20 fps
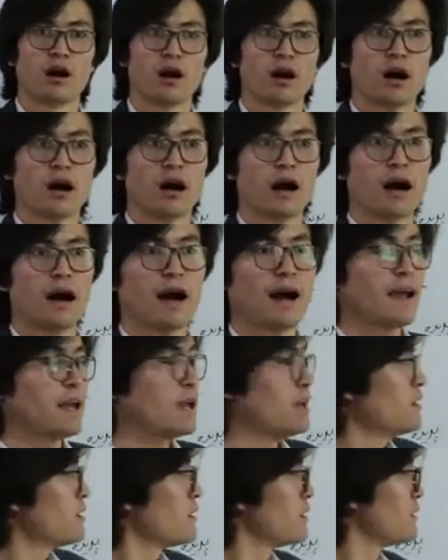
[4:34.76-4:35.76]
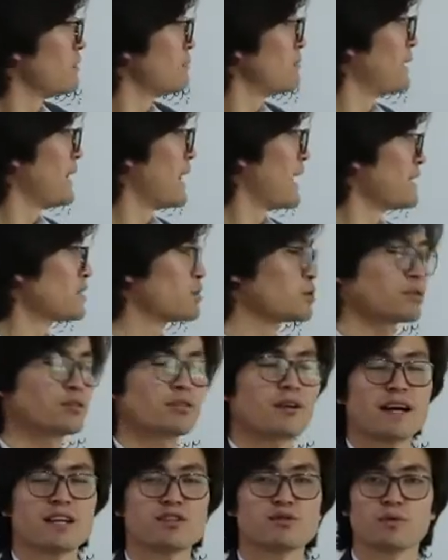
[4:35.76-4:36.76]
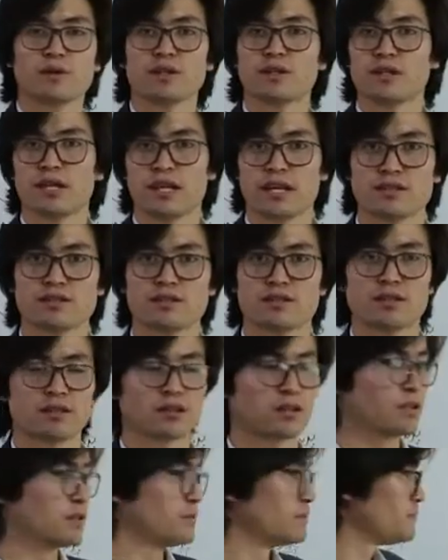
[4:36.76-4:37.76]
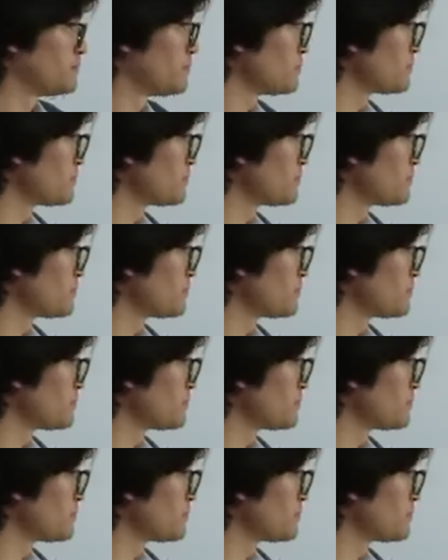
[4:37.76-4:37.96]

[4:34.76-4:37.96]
I plan to graduate next year.